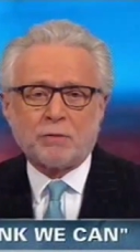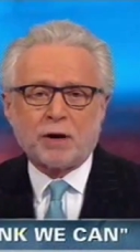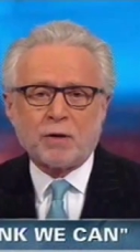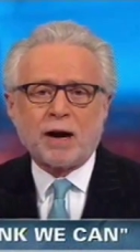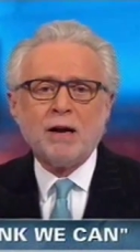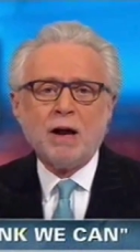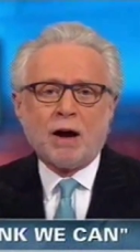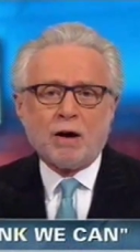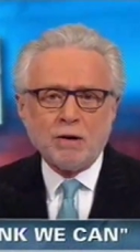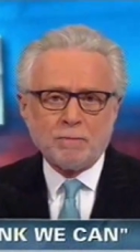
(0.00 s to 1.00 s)
So what do our
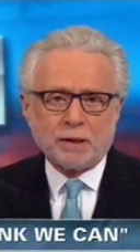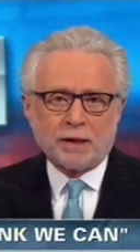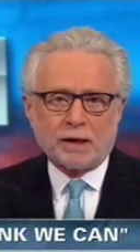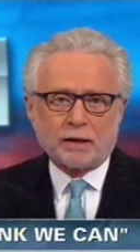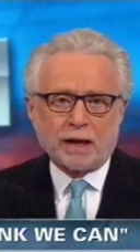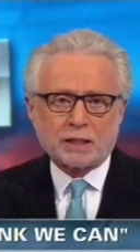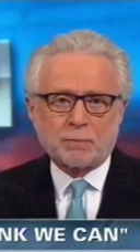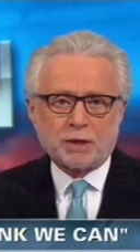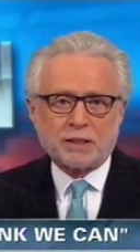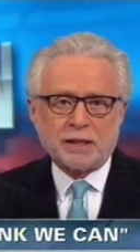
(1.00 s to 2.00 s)
own political
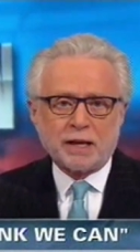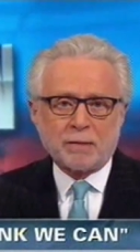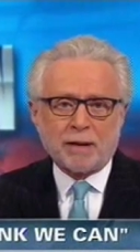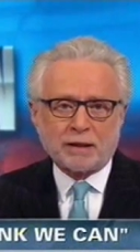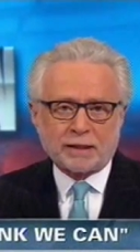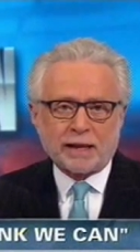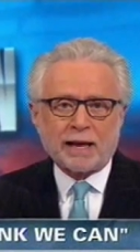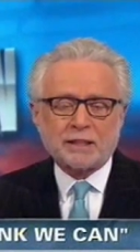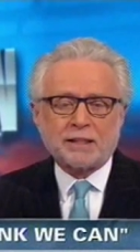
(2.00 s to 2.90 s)
experts think about that?